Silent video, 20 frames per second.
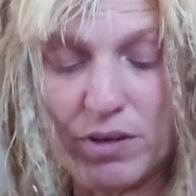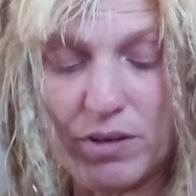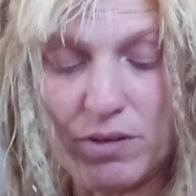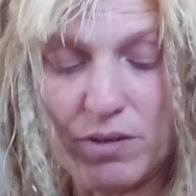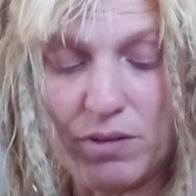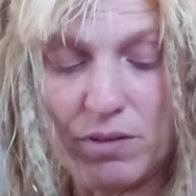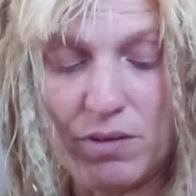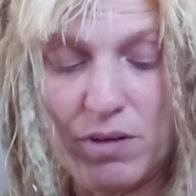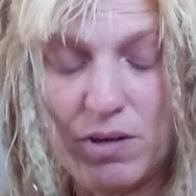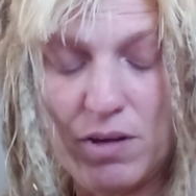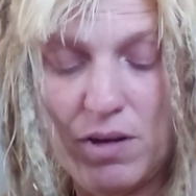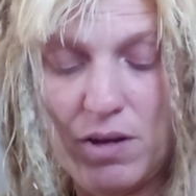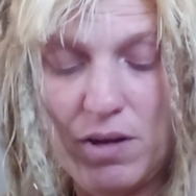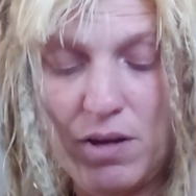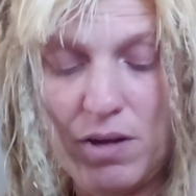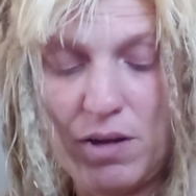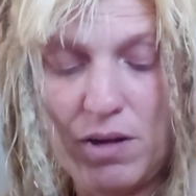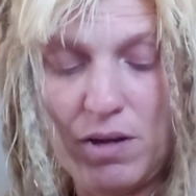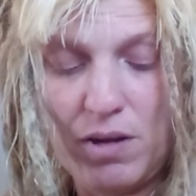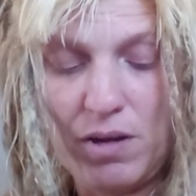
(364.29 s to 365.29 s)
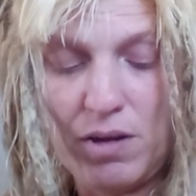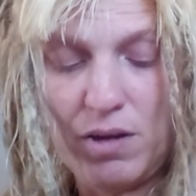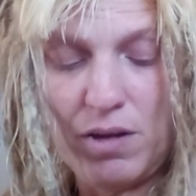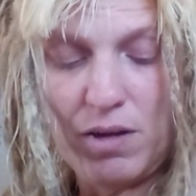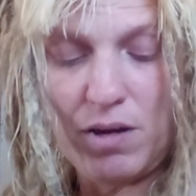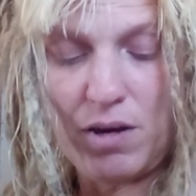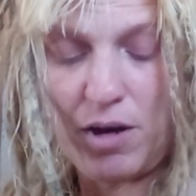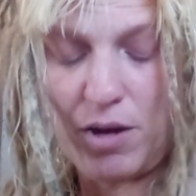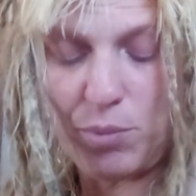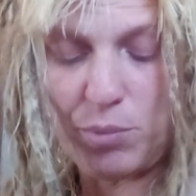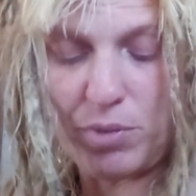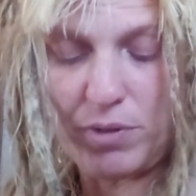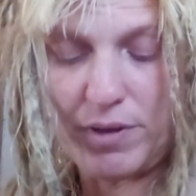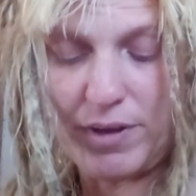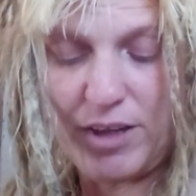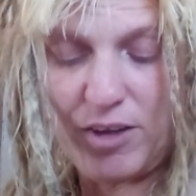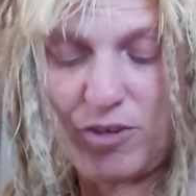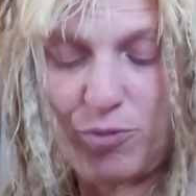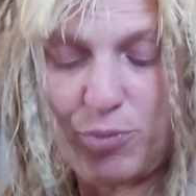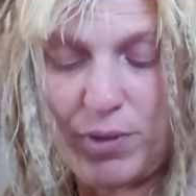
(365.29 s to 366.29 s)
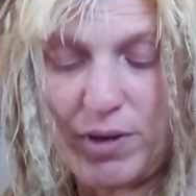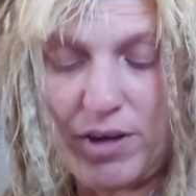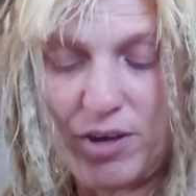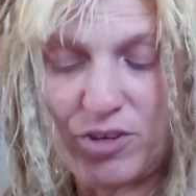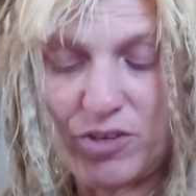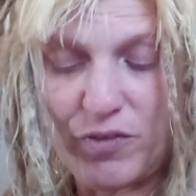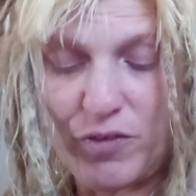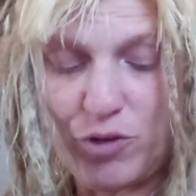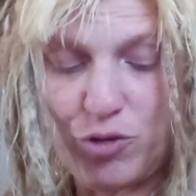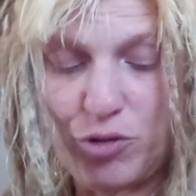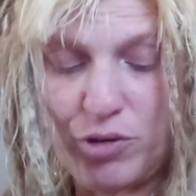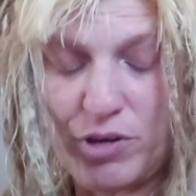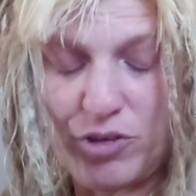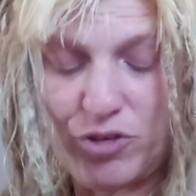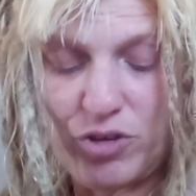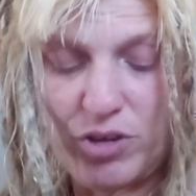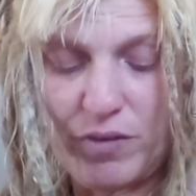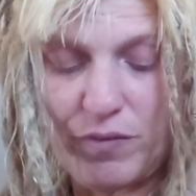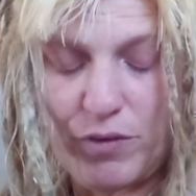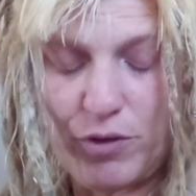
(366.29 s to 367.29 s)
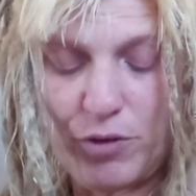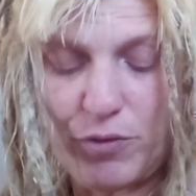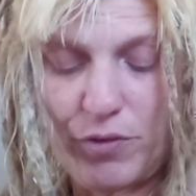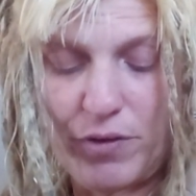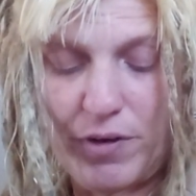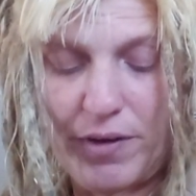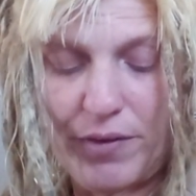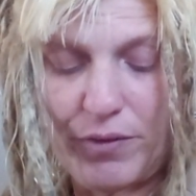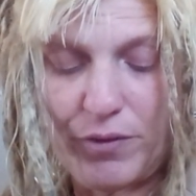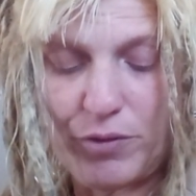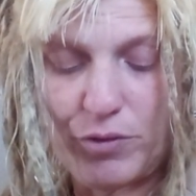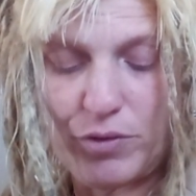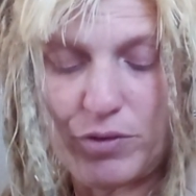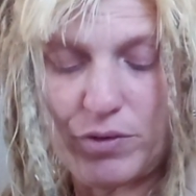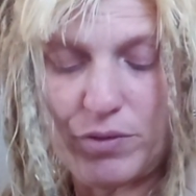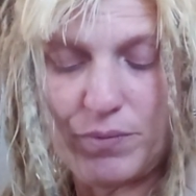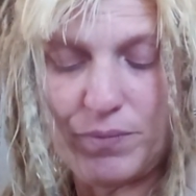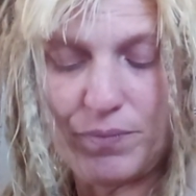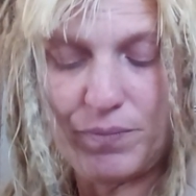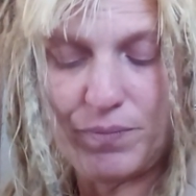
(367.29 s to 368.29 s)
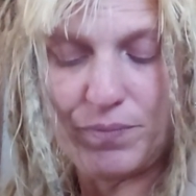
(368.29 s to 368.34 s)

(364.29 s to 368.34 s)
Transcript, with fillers: in unbelief because of the tradition of their fathers.